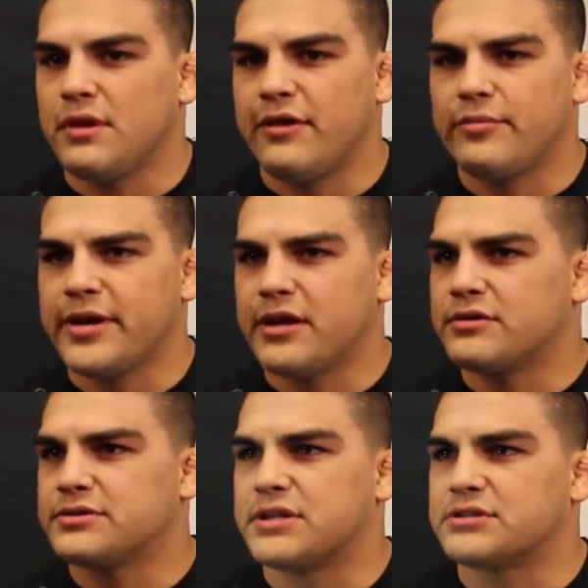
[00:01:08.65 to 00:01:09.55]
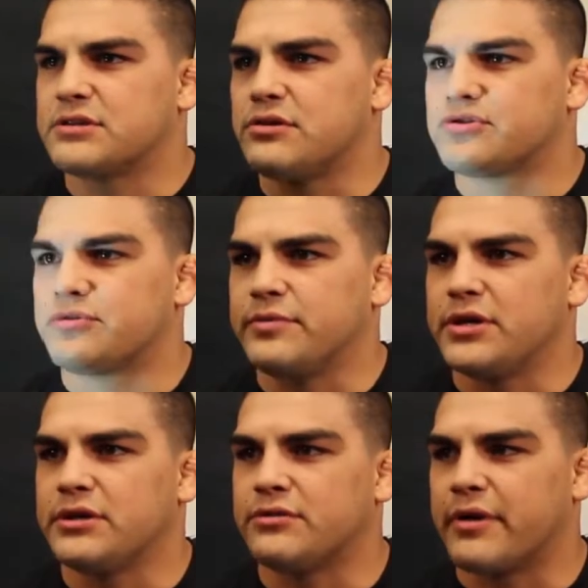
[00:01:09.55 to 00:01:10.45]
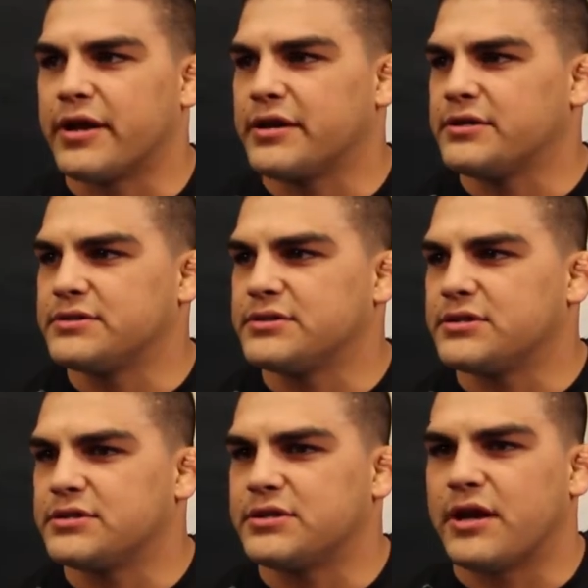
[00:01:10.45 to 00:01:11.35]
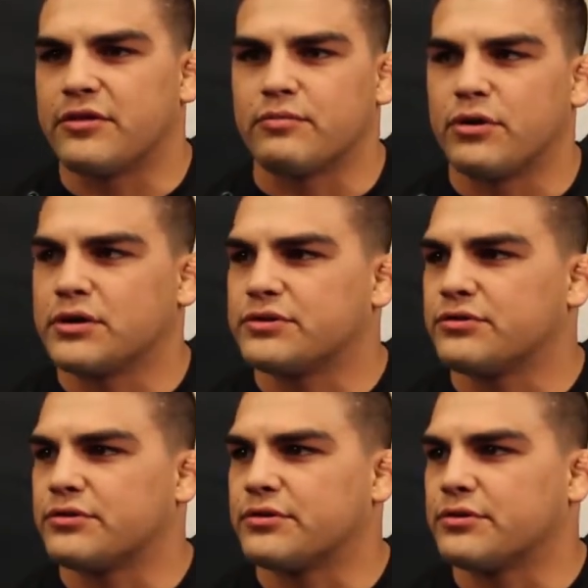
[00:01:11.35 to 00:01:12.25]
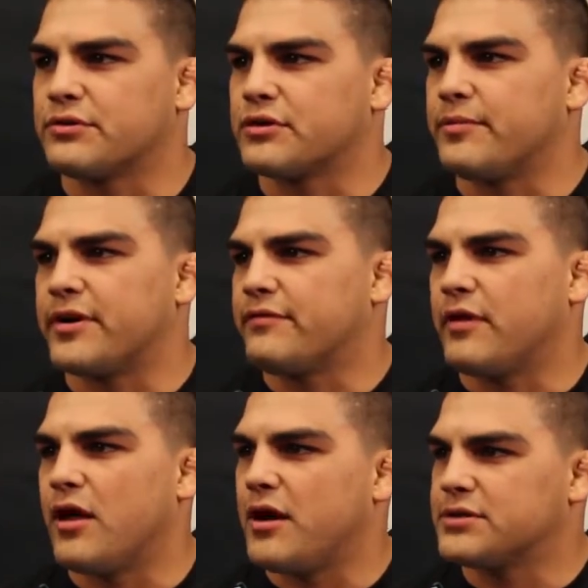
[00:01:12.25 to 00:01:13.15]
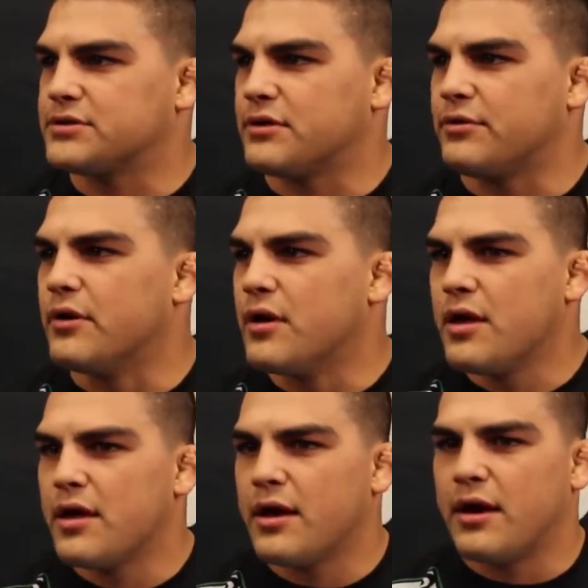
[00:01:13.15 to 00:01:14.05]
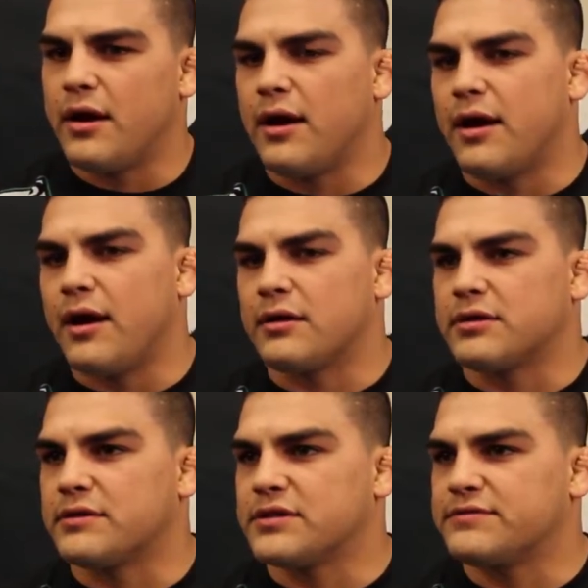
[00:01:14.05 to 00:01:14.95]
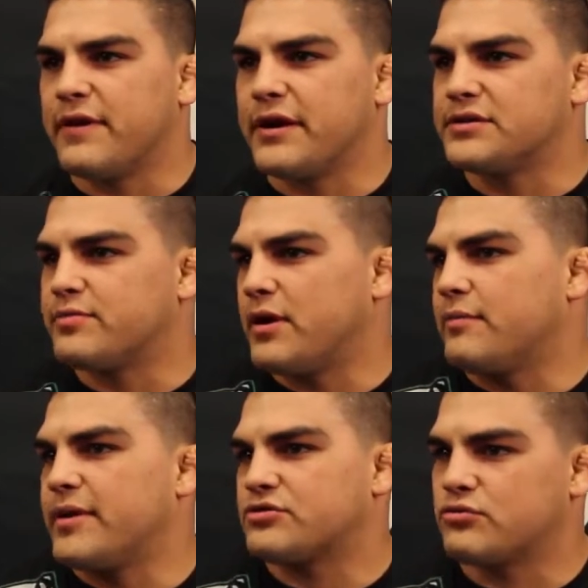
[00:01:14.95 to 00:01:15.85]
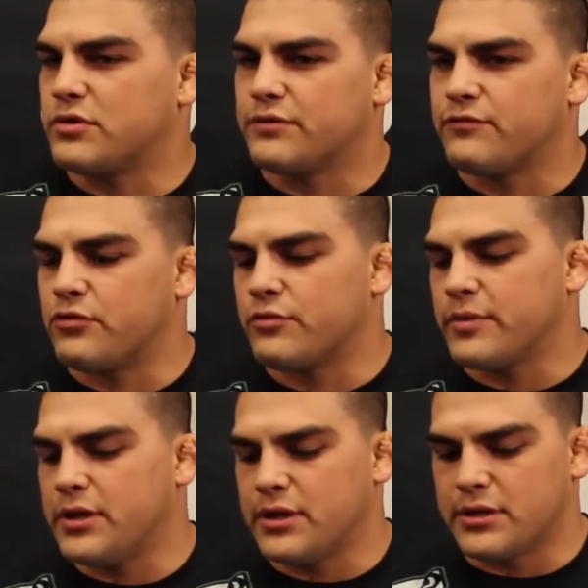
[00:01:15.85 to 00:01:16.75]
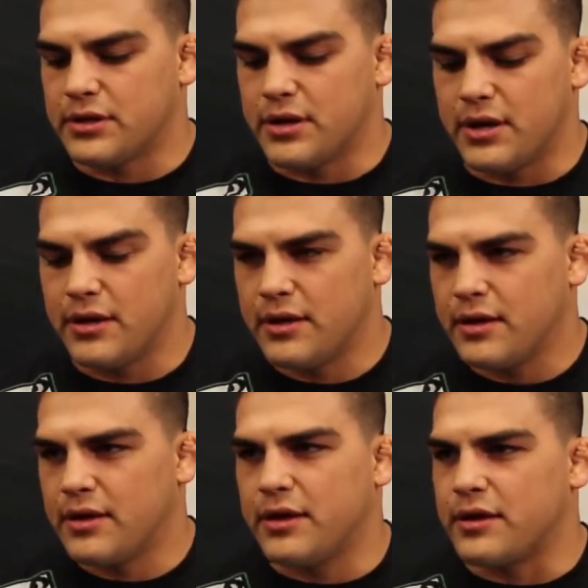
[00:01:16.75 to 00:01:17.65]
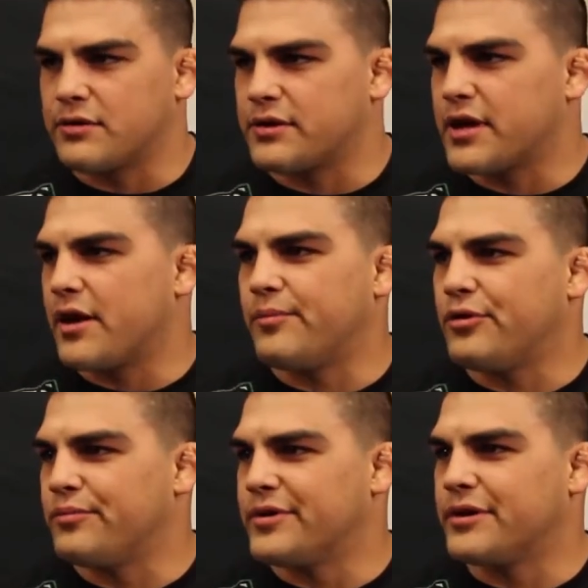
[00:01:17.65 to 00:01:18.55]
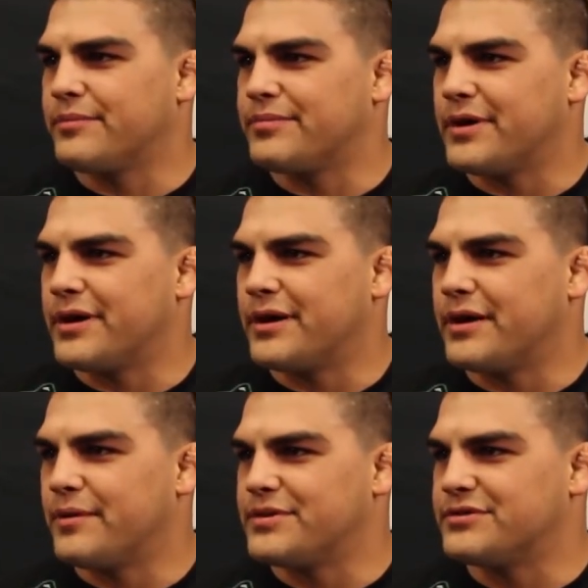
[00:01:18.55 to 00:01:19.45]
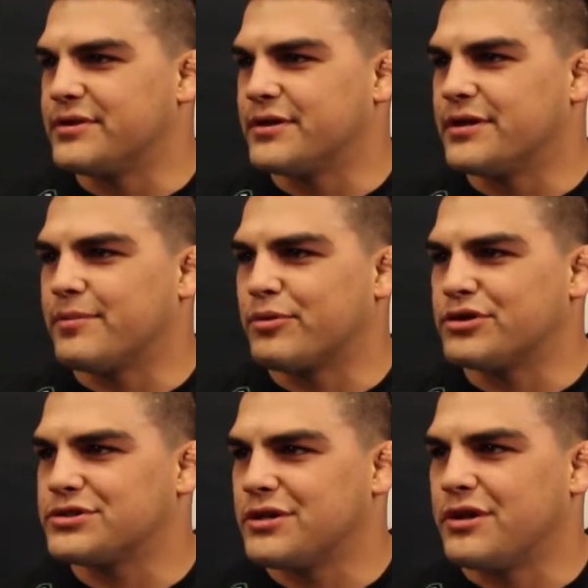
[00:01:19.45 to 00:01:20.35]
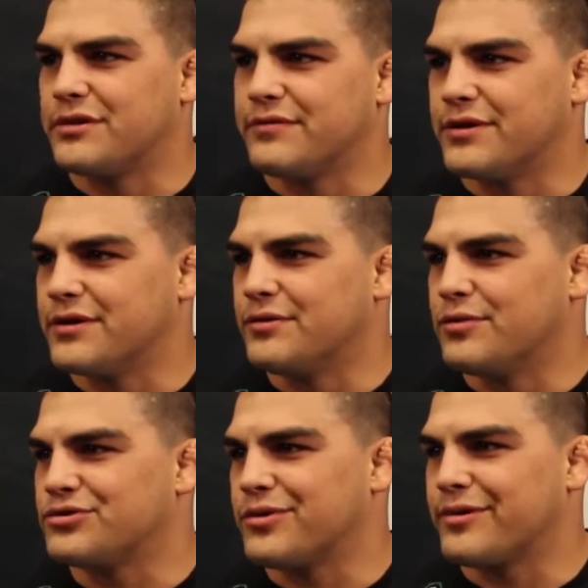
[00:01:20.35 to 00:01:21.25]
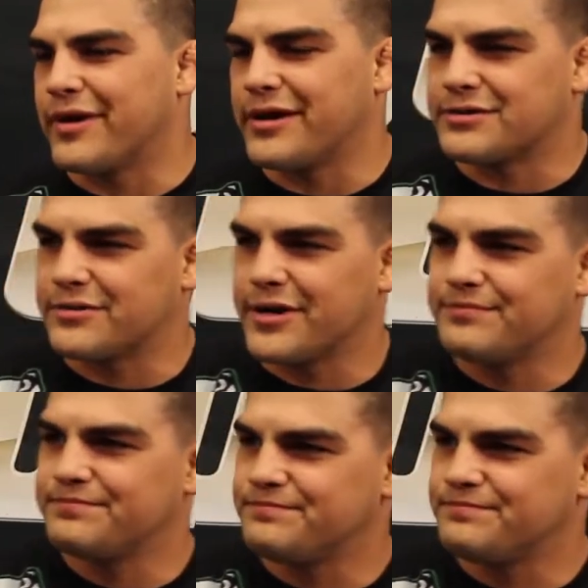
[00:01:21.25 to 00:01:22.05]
Everybody else that's close to me in the rankings is either booked or coming off a loss. So I think this fight is probably the best one for me, and it could catapult me up into the upper echelon of the welterweight ranks, right?